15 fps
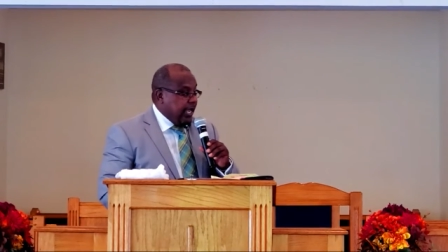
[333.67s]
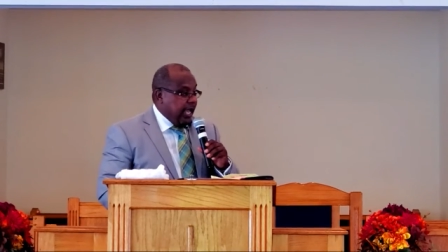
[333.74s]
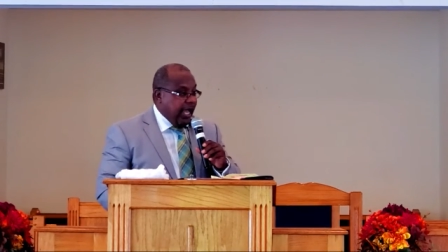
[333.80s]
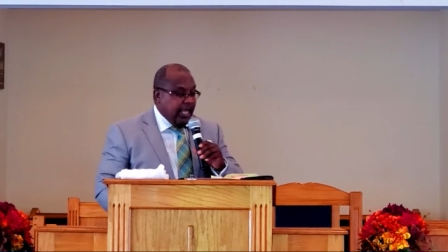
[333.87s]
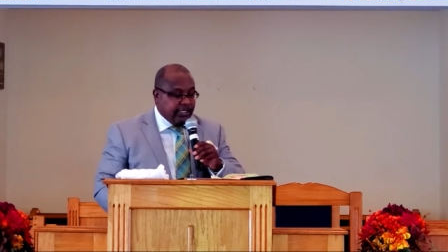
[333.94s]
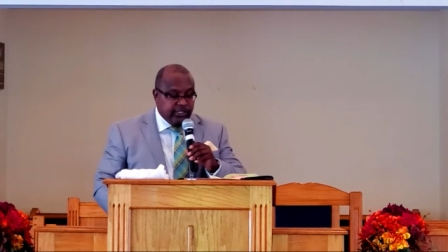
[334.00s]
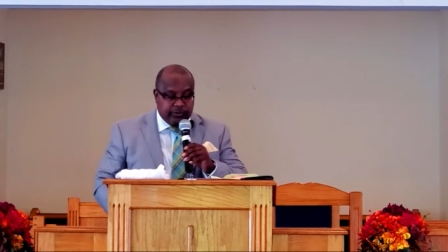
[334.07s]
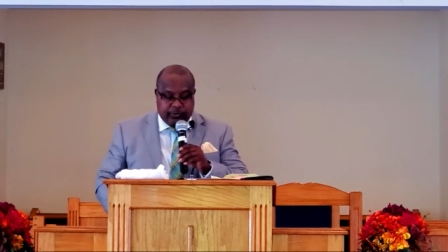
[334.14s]

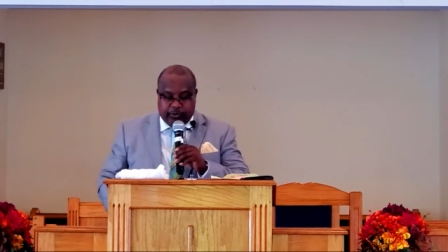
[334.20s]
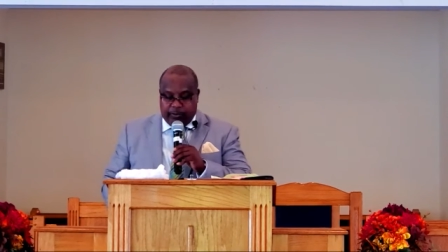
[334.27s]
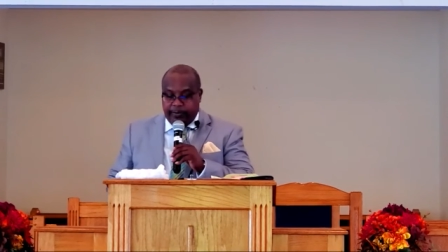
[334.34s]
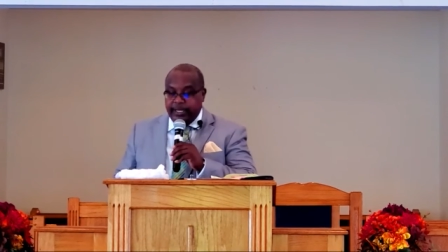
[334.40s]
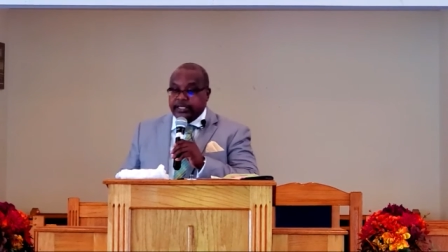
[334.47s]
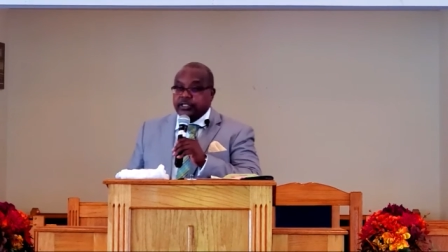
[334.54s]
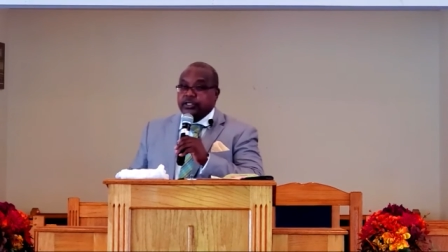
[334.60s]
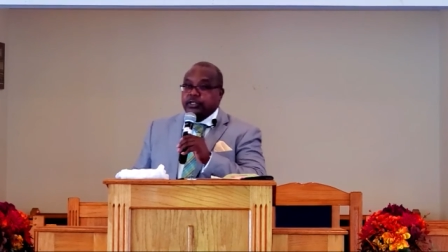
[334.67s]
I just want to
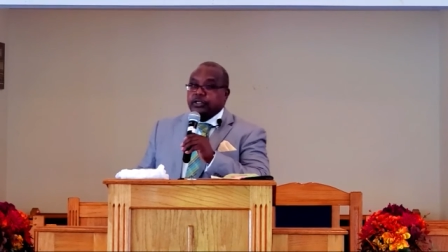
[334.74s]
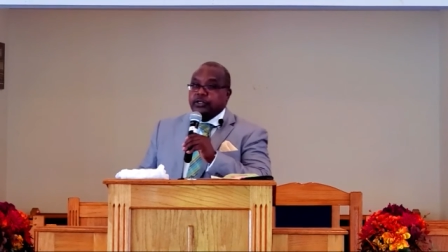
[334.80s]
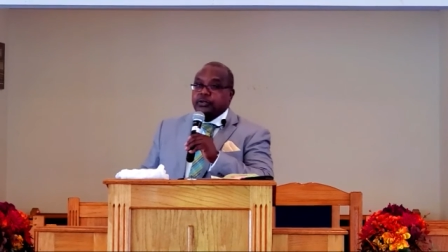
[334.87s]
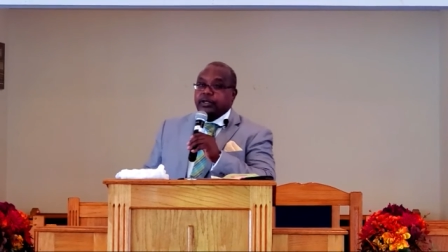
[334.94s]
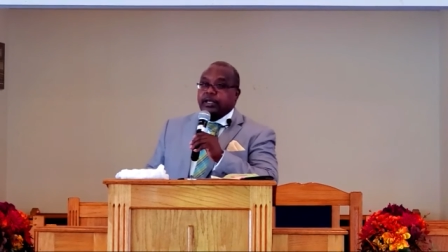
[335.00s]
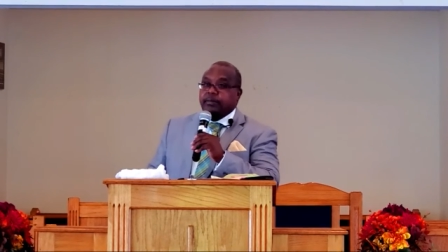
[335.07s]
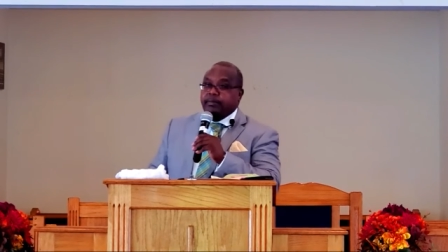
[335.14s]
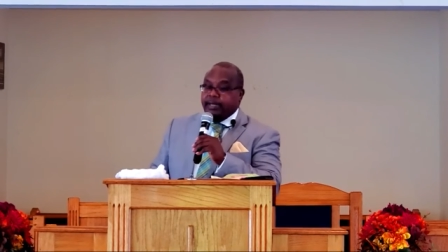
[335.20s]
make sure
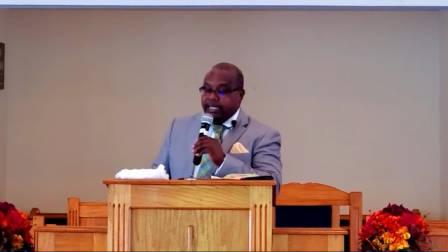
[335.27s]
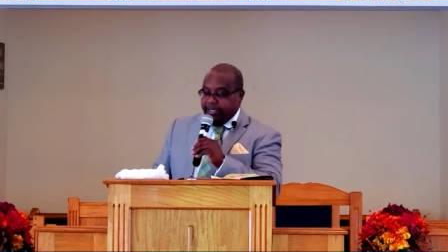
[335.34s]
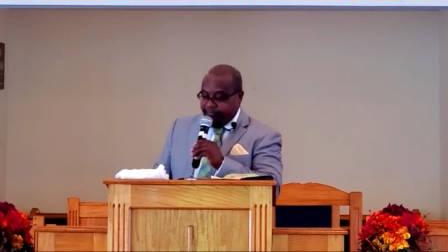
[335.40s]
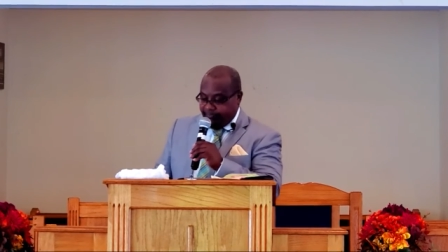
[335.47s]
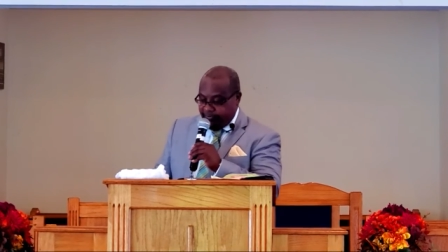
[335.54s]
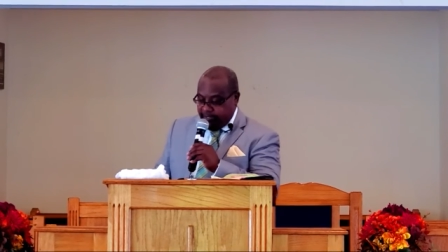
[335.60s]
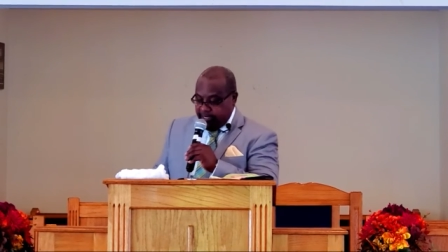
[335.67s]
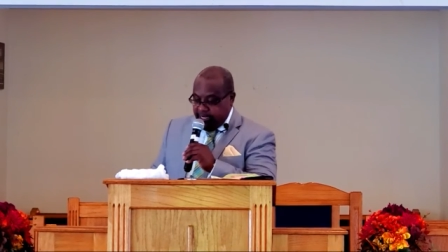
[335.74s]
you hear
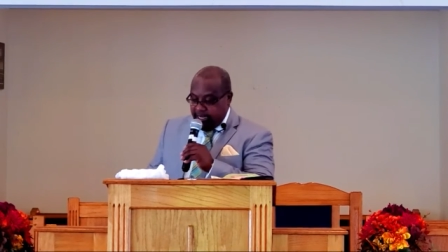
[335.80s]
me.